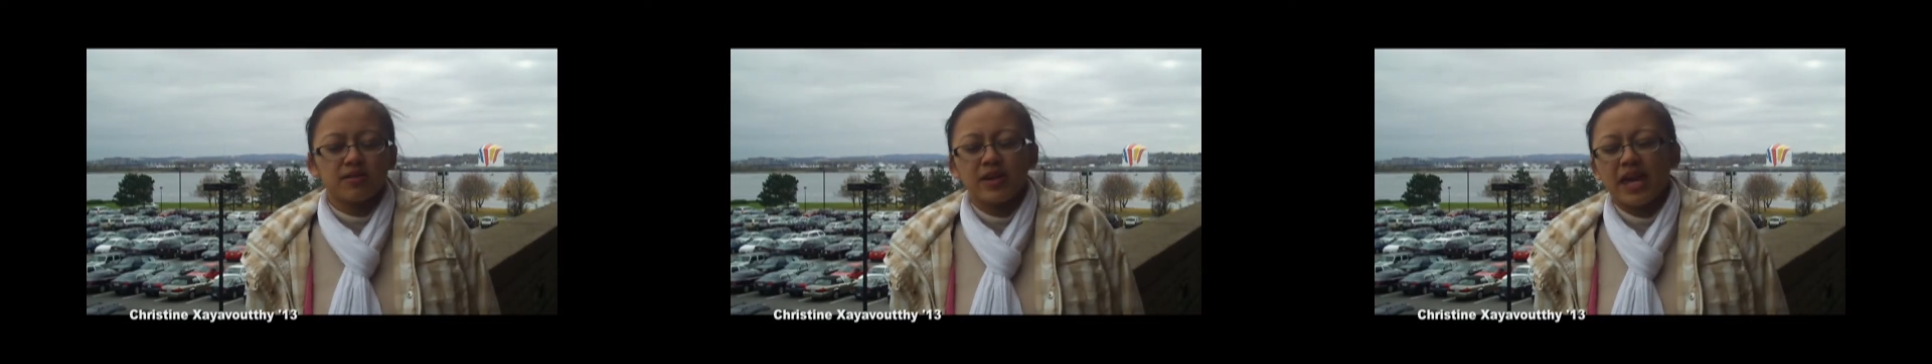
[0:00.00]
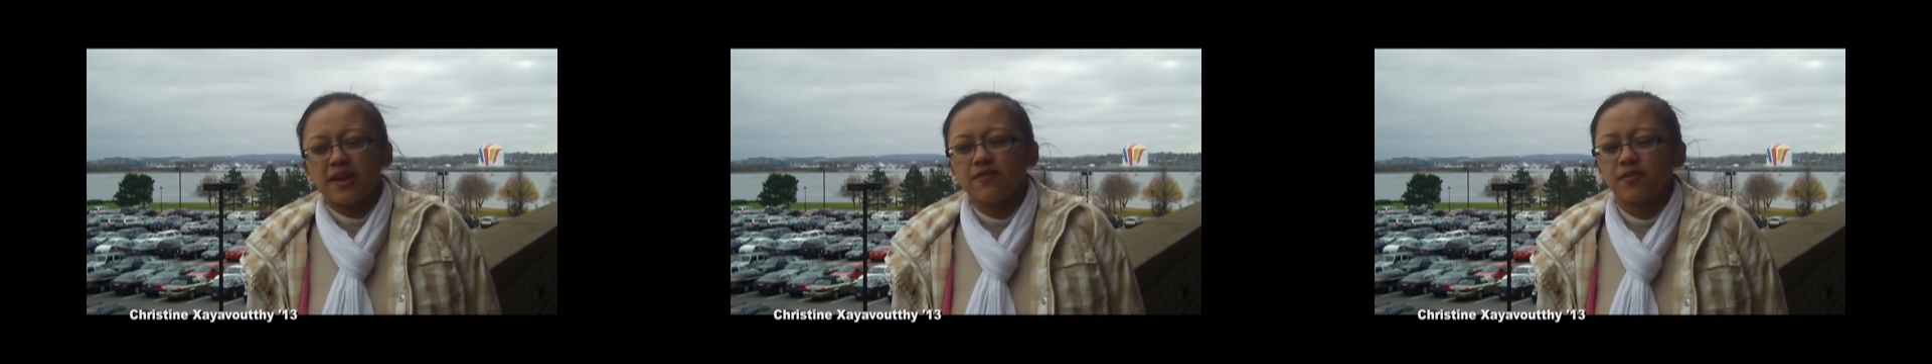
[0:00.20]

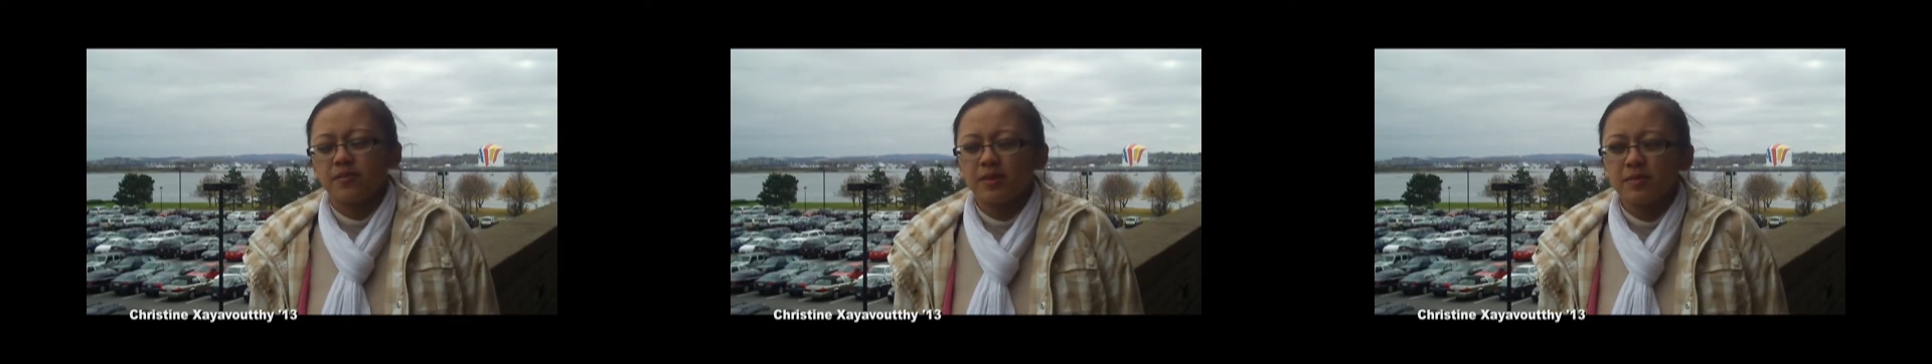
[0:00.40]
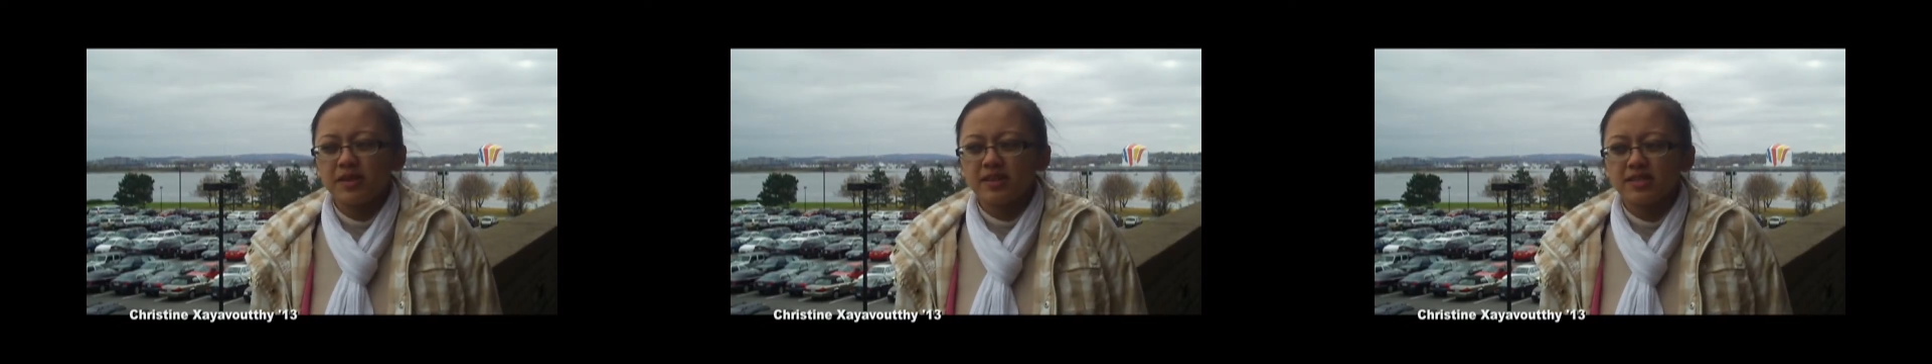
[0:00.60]
okay for
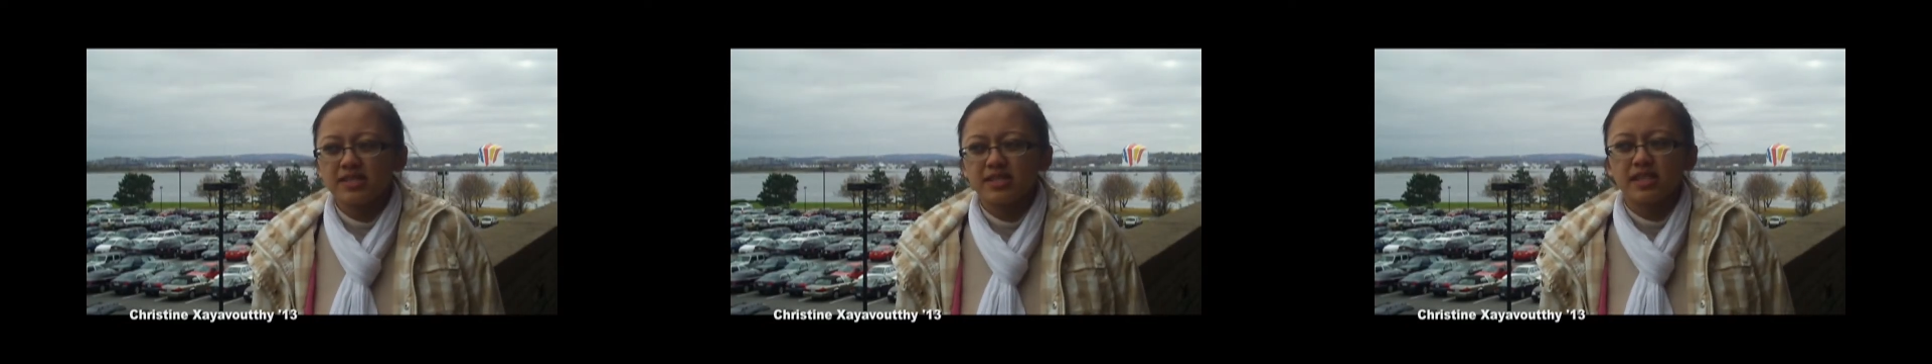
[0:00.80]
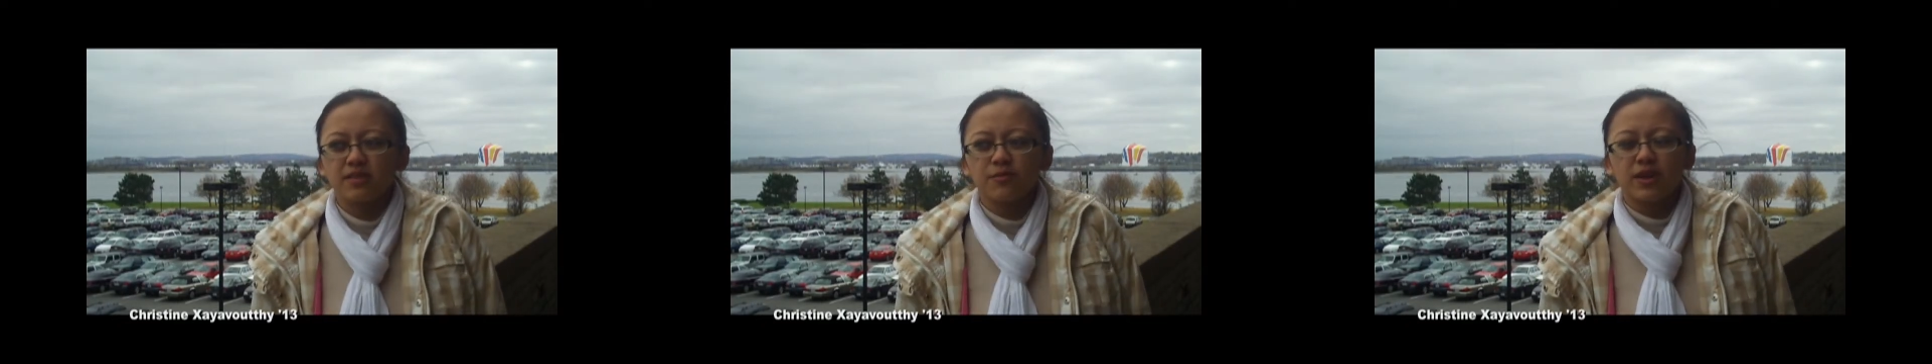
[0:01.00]
me because
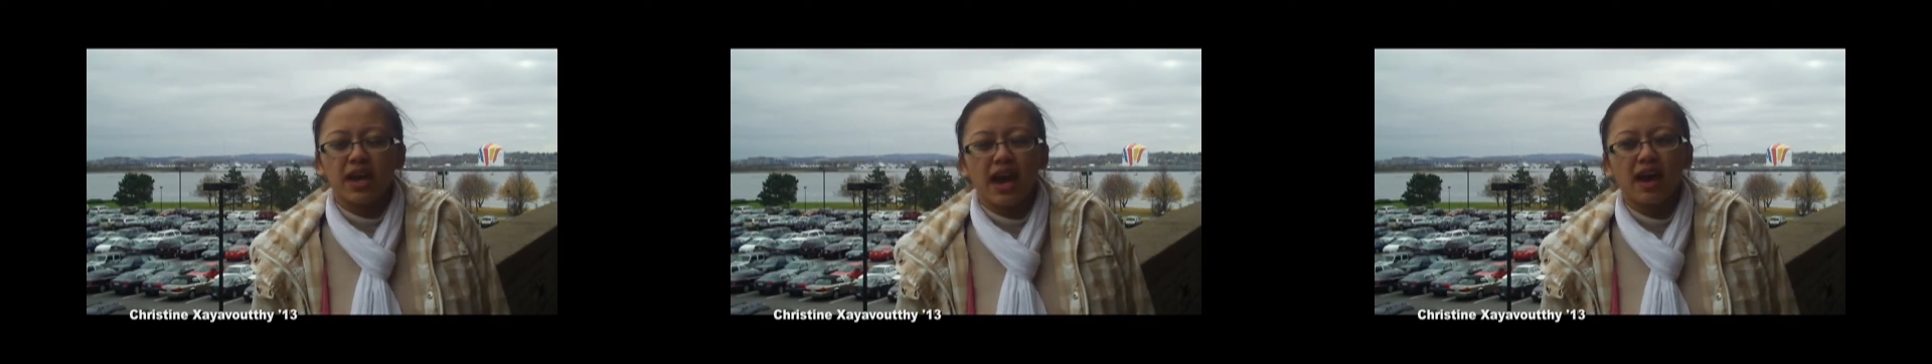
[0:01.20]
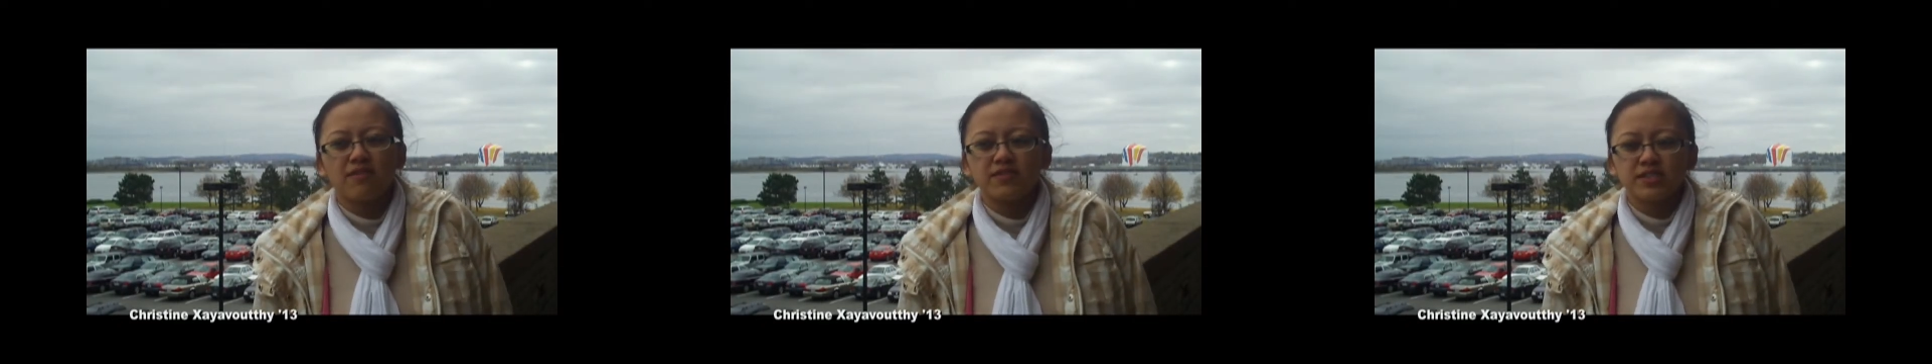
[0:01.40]
like we
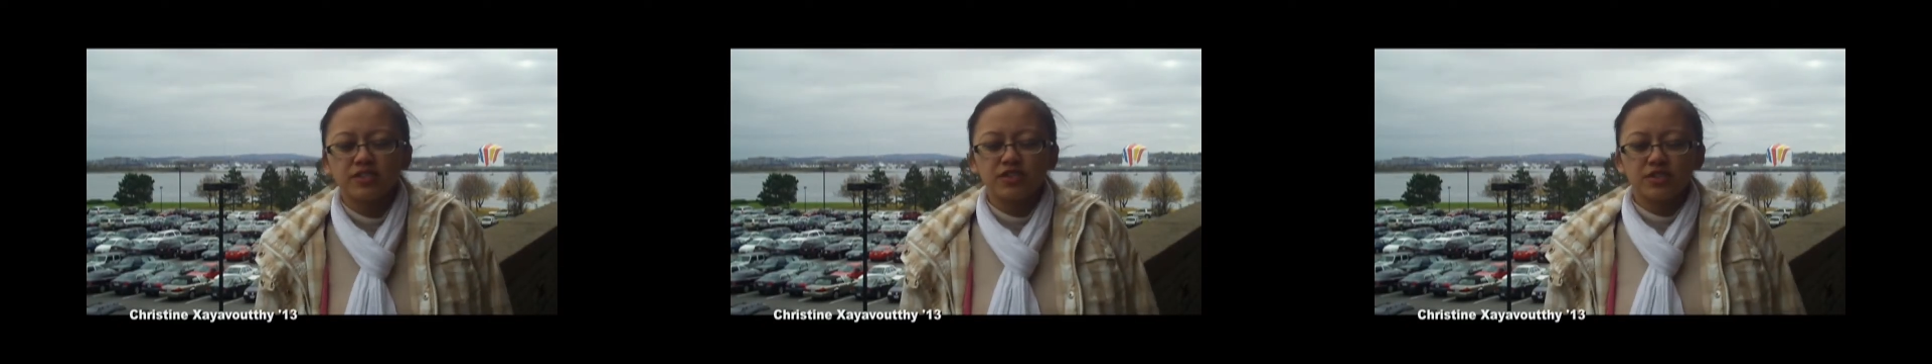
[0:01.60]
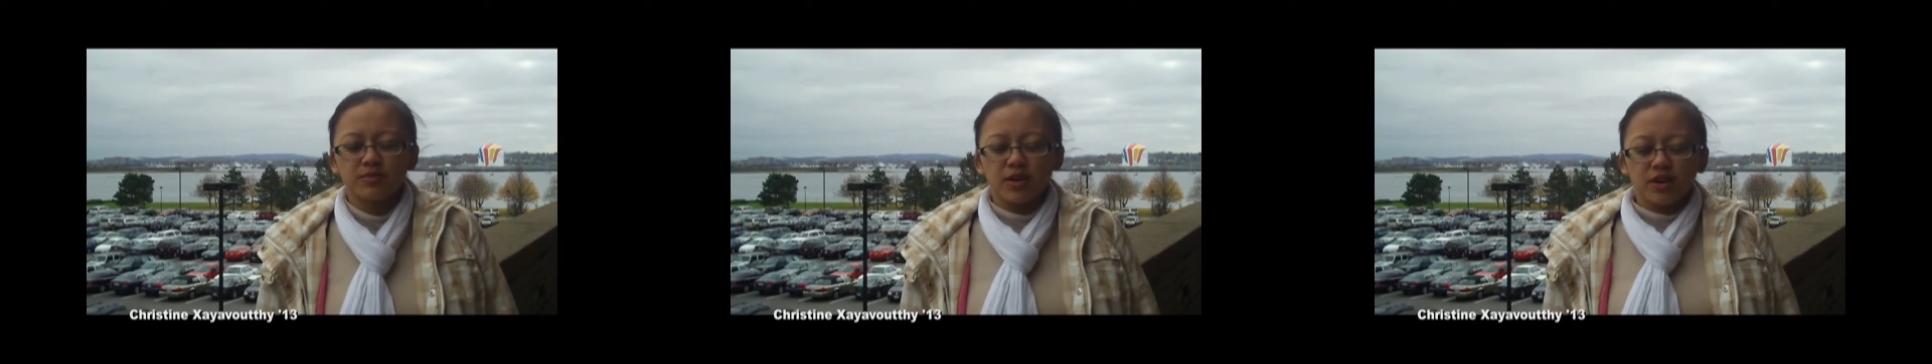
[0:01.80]
have
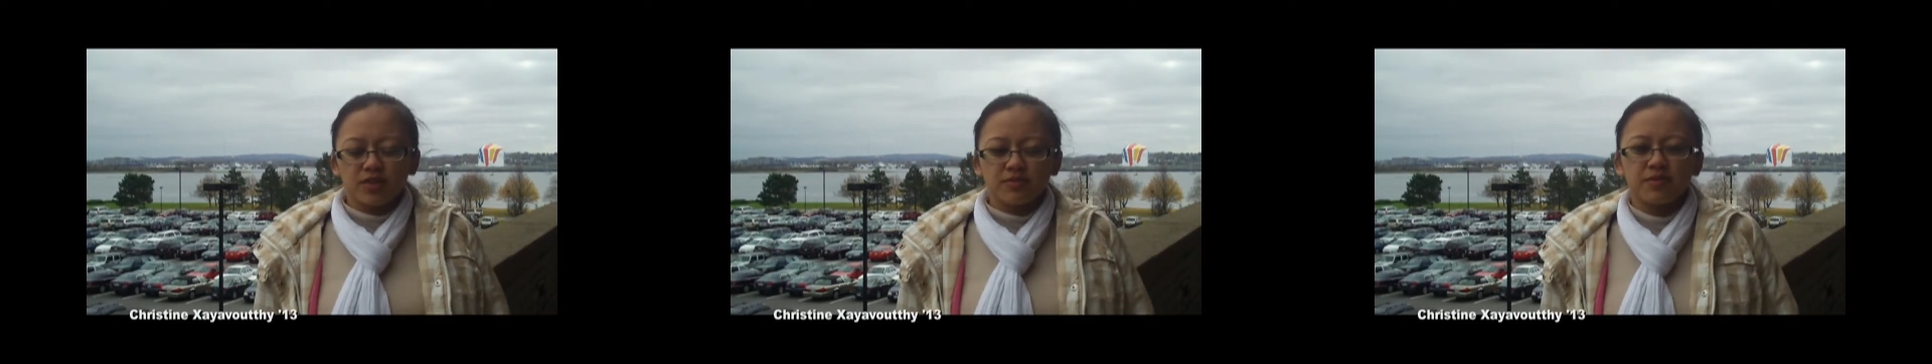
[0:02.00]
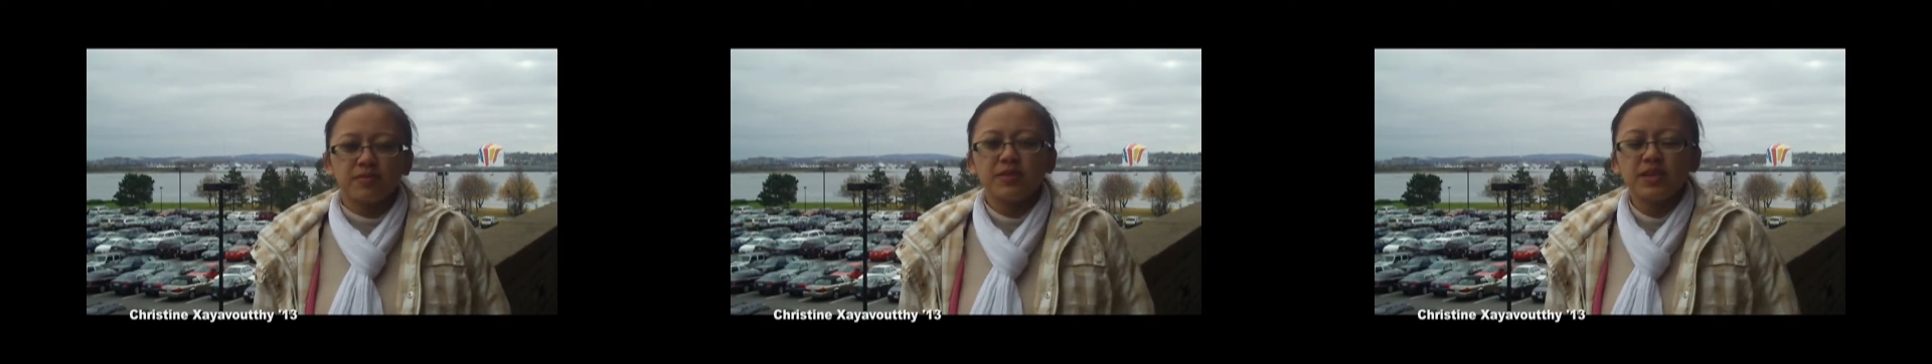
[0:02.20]
such a small
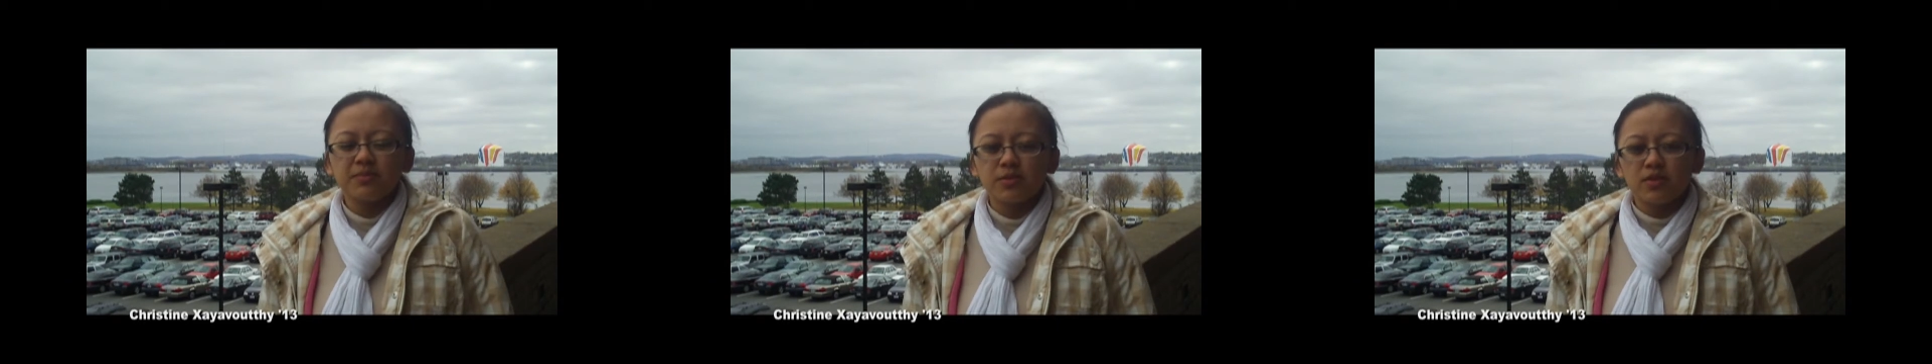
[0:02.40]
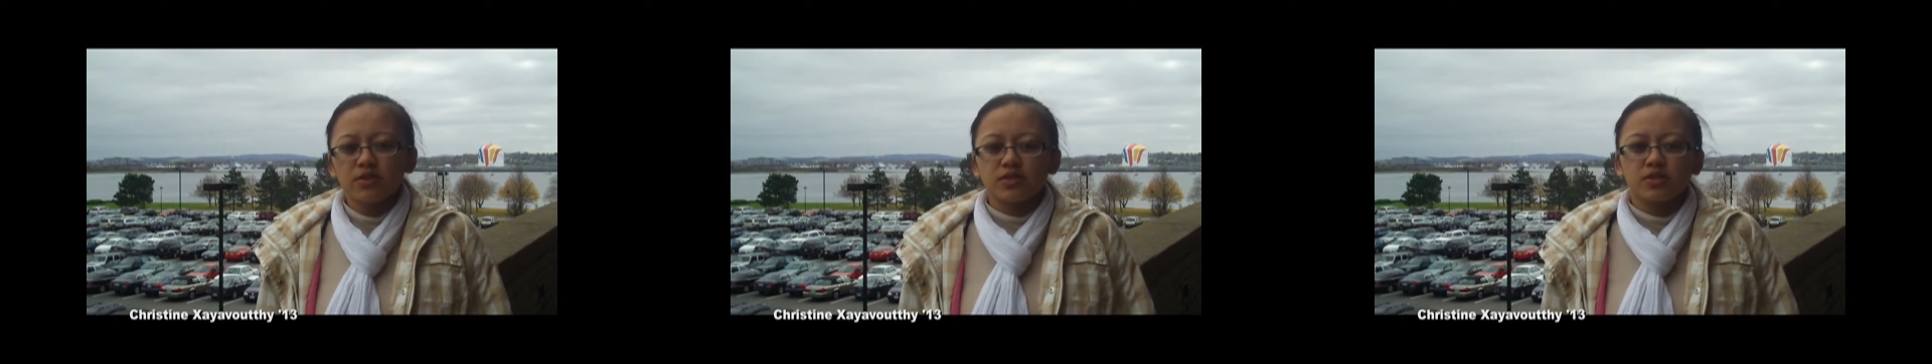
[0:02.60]
group of people,